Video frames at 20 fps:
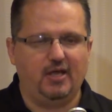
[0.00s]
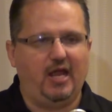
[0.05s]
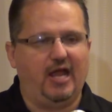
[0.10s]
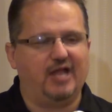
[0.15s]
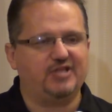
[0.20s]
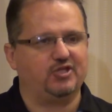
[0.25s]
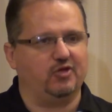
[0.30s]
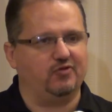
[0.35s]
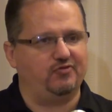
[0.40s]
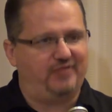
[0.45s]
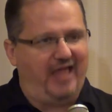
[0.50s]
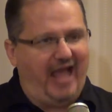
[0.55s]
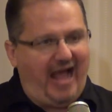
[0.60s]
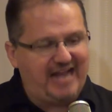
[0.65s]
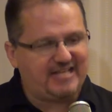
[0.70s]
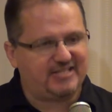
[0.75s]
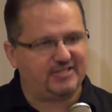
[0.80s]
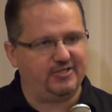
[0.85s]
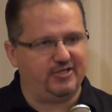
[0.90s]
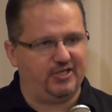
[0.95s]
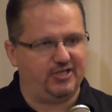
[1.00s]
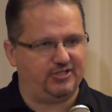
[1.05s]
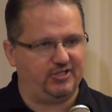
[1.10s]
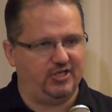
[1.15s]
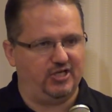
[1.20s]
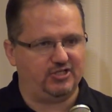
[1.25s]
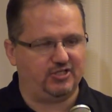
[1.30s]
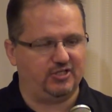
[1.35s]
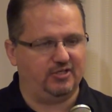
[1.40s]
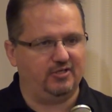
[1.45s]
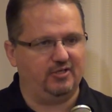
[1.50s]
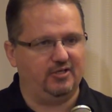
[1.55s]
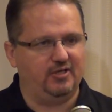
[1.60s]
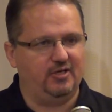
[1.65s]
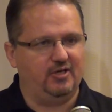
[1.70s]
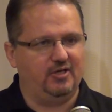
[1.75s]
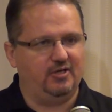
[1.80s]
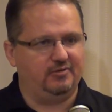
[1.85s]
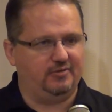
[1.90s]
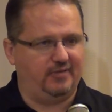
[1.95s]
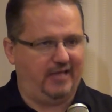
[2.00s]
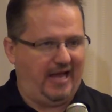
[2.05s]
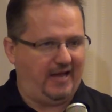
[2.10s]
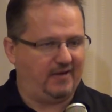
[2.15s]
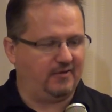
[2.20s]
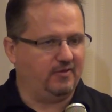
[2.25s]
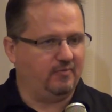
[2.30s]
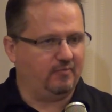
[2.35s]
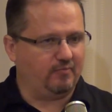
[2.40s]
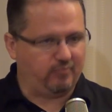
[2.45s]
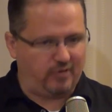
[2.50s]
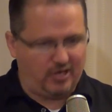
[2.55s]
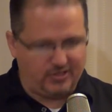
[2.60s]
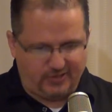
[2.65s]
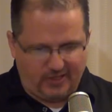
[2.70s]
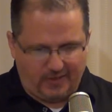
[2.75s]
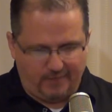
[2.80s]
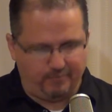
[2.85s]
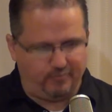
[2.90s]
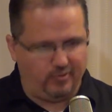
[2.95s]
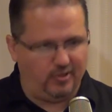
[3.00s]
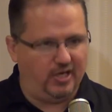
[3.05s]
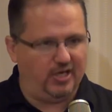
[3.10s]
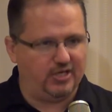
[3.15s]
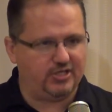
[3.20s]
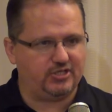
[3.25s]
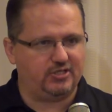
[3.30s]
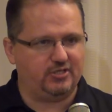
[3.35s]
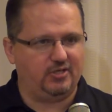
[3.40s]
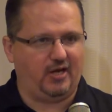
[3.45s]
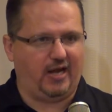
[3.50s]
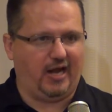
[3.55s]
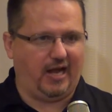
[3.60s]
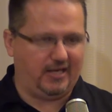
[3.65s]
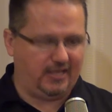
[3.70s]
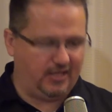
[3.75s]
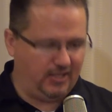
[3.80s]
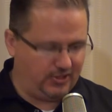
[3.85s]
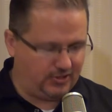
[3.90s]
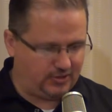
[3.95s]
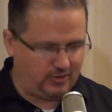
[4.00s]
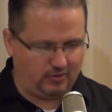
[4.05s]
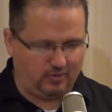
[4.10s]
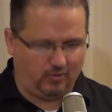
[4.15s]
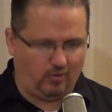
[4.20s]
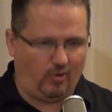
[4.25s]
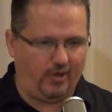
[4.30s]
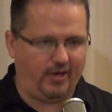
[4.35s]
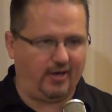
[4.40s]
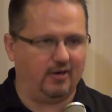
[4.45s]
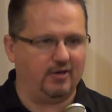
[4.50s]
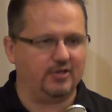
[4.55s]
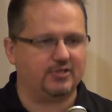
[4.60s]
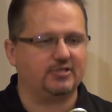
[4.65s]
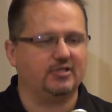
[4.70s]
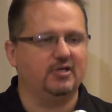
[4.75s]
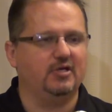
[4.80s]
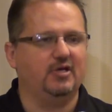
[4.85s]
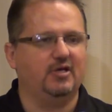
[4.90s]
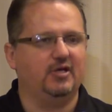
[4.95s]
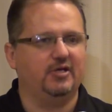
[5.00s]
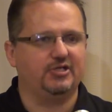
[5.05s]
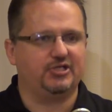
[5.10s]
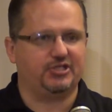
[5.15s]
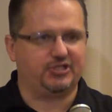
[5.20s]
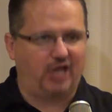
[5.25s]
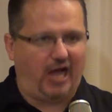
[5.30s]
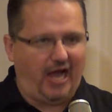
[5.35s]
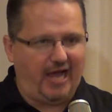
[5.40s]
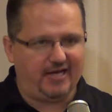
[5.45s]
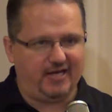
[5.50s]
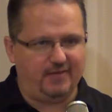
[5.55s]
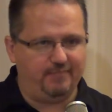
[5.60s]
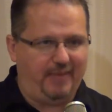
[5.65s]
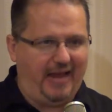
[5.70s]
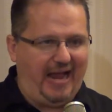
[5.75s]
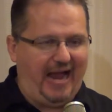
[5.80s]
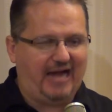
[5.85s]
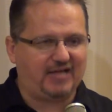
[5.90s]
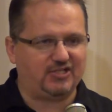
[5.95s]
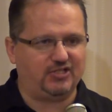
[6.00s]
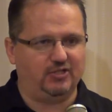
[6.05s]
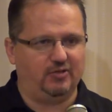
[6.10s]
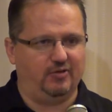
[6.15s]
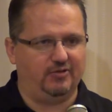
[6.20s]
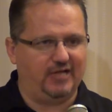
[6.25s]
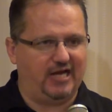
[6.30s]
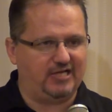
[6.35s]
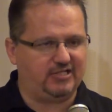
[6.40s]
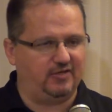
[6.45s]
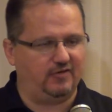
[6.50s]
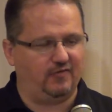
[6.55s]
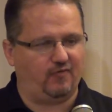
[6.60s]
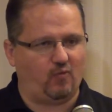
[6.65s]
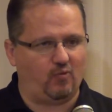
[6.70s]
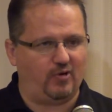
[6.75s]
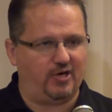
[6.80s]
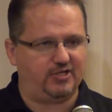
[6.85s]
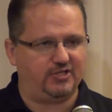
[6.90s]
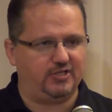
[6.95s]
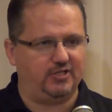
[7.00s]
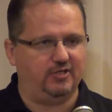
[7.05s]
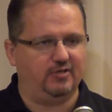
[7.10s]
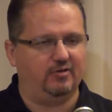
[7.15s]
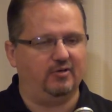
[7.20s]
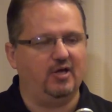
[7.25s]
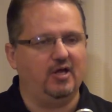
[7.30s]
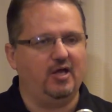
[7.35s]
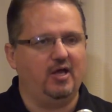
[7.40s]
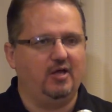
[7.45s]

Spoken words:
And so that's the decision that President Bush and his lawyers cited back to in 1942.